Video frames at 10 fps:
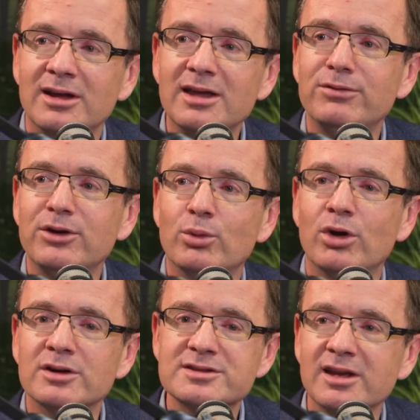if you
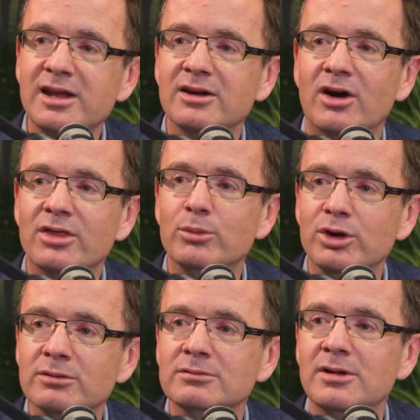were sitting on the
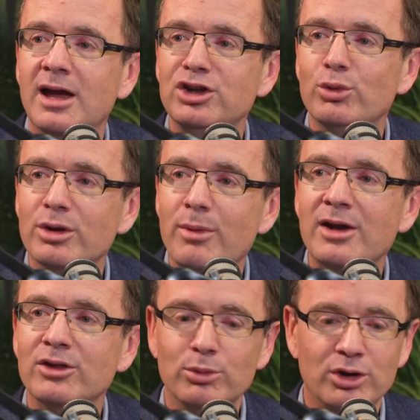moon and you were the man
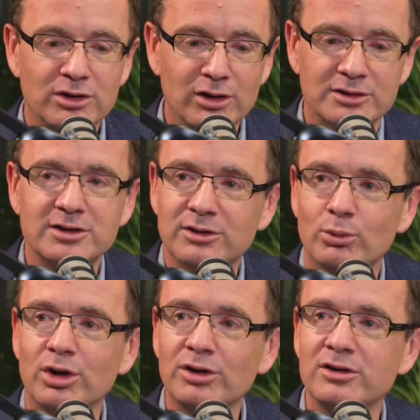on the moon and you looked at the
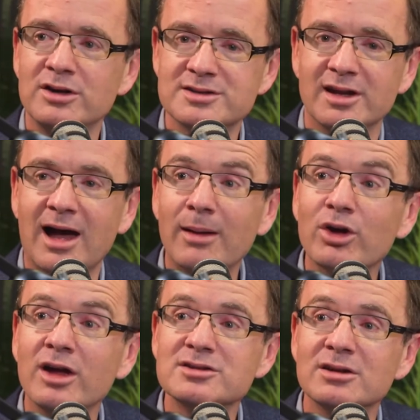world and you said, I'm
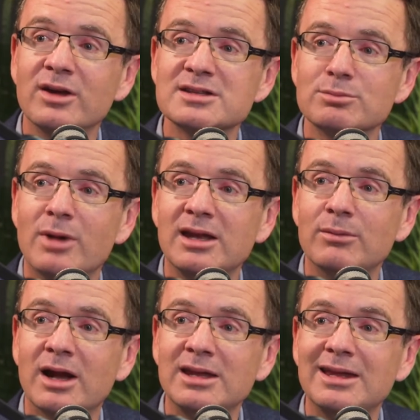going to invest
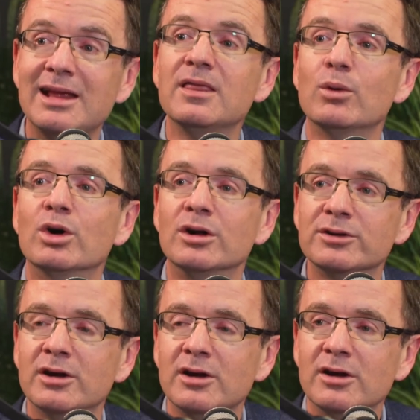money in the
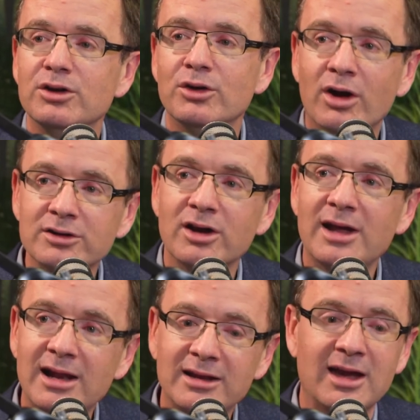world. You're not going
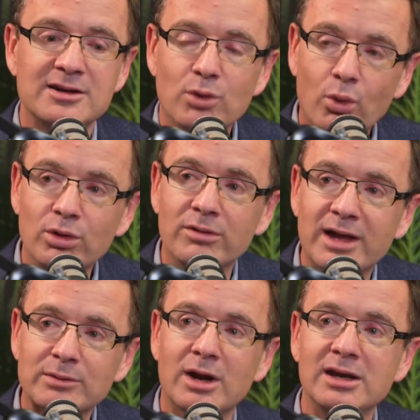to allocate all of
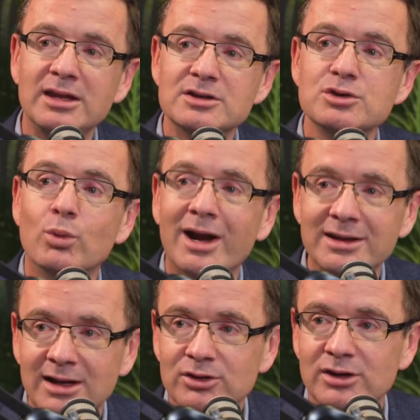that money to one
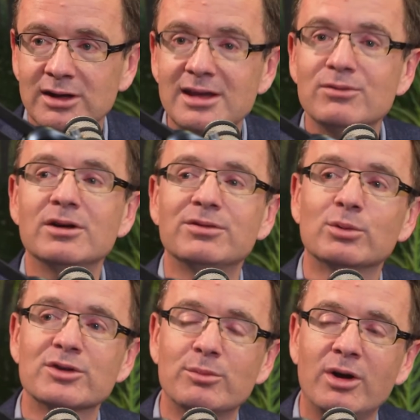country. Even if it
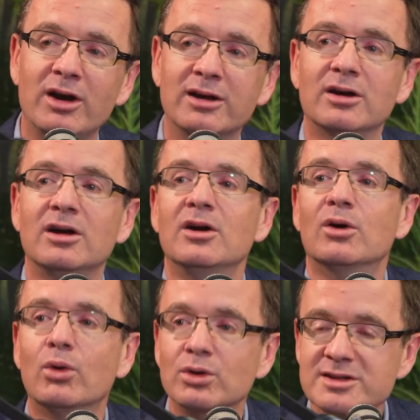was America
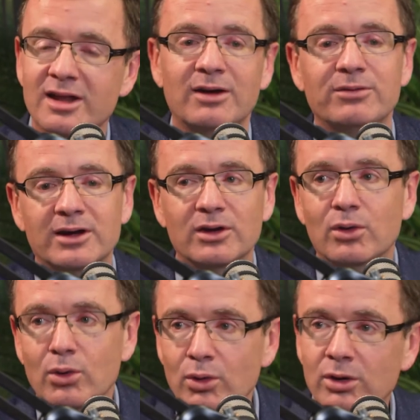or South Africa
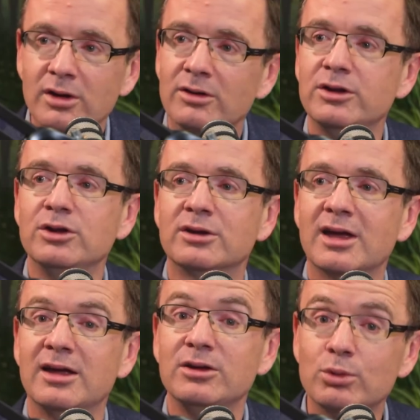or the
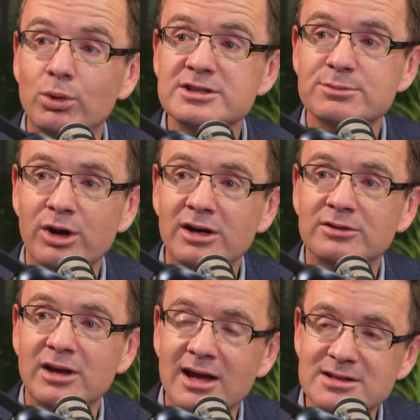UK, you would spread
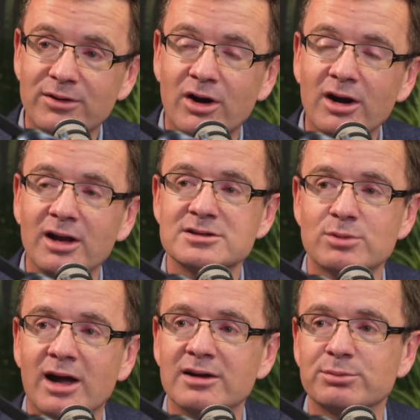it as far and as
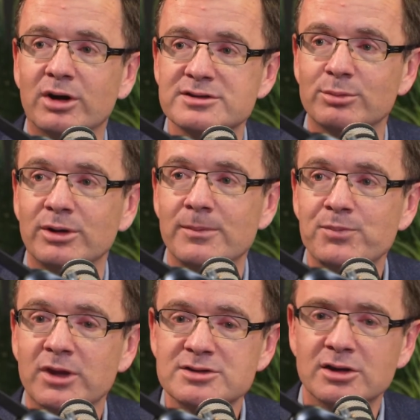wide as possible.
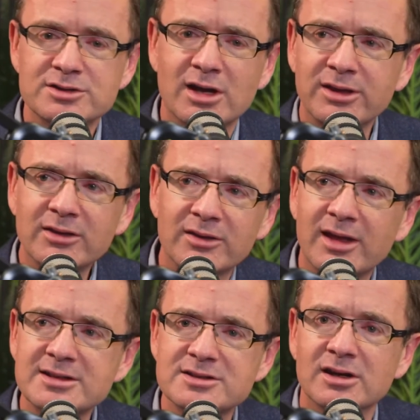So I think
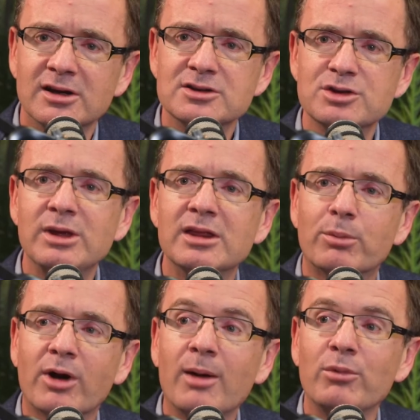that's, to me, the
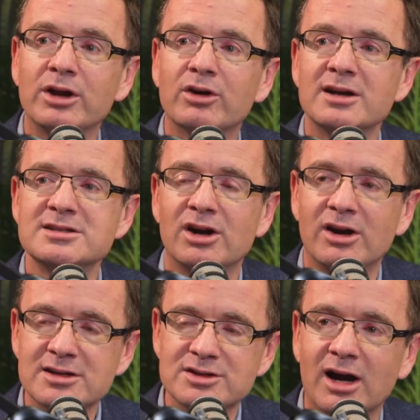primary criteria
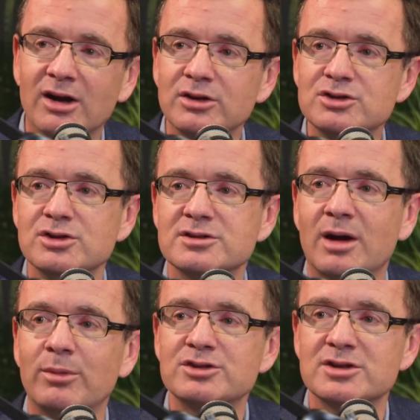as to how you choose how
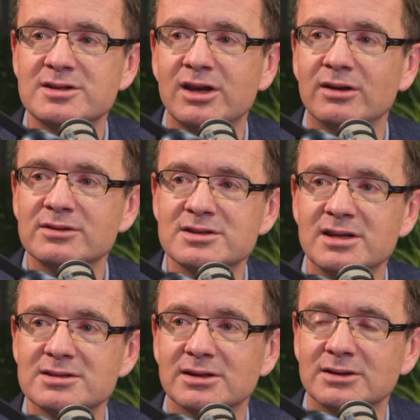much to send overseas.